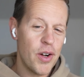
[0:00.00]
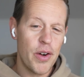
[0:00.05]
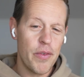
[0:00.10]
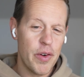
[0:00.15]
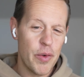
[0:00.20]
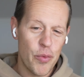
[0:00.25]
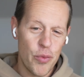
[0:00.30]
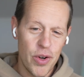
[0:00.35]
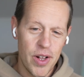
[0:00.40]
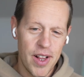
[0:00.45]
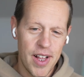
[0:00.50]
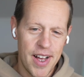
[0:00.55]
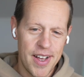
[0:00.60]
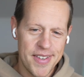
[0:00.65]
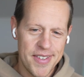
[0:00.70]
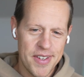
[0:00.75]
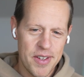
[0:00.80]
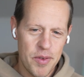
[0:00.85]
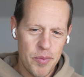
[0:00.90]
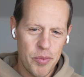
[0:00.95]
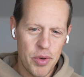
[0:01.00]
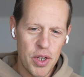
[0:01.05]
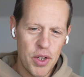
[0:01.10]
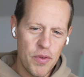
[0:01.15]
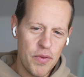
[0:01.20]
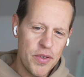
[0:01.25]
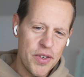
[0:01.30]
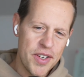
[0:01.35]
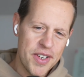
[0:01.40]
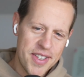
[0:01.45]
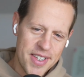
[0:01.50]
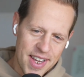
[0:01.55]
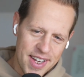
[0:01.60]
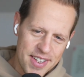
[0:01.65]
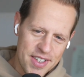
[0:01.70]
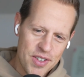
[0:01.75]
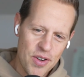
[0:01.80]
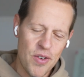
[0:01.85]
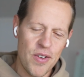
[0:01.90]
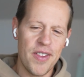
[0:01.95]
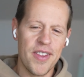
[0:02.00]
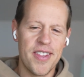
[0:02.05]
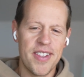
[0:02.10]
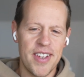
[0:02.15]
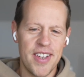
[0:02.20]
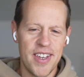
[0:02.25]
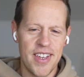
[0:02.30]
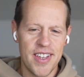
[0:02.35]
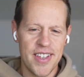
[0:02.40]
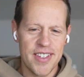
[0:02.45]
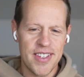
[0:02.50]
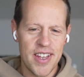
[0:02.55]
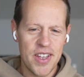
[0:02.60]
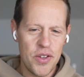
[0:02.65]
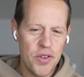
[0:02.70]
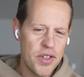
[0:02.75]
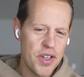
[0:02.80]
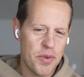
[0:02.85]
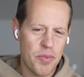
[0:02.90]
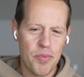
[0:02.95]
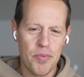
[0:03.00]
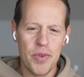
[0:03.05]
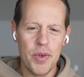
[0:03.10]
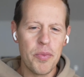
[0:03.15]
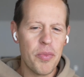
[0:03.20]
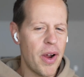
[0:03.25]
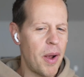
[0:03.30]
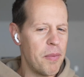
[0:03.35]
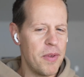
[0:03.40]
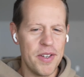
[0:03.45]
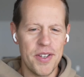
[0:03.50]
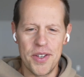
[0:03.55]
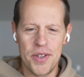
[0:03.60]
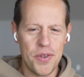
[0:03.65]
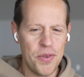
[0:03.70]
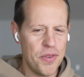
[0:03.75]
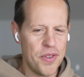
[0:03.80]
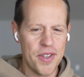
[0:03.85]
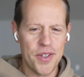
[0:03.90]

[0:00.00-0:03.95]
even realize it, but you've just said certain things, and you probably just do this